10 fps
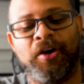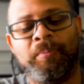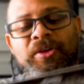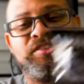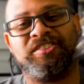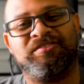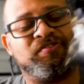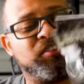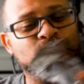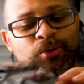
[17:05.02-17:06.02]
almost
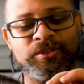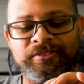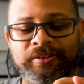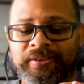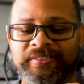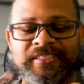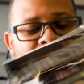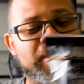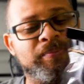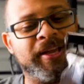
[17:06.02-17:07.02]
fluke
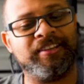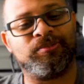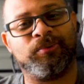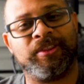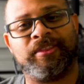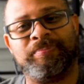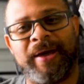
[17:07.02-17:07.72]
style baits with the